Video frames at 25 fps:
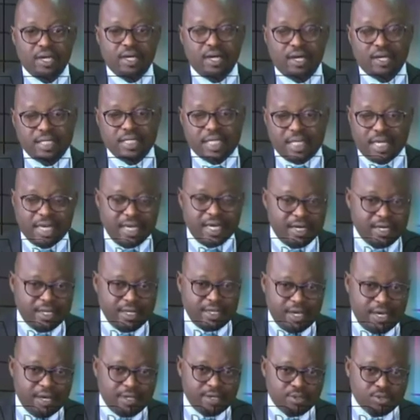uh, keen
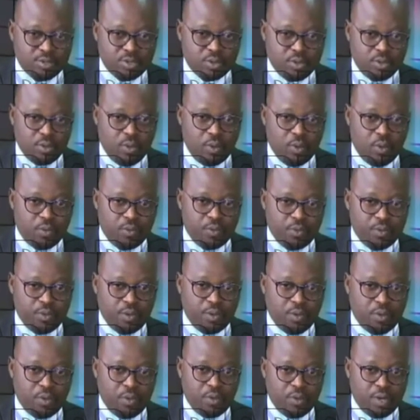into
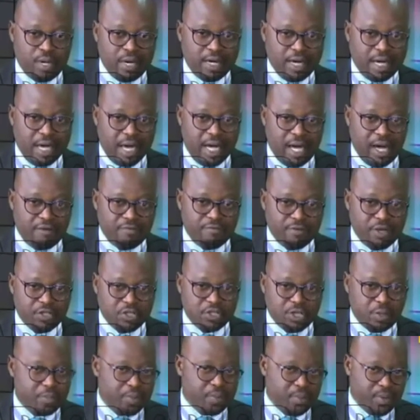Ondo uh,
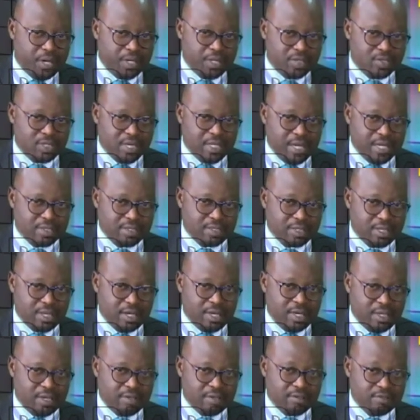governorship race that
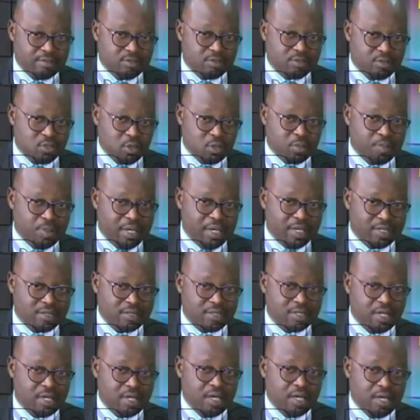uh, took place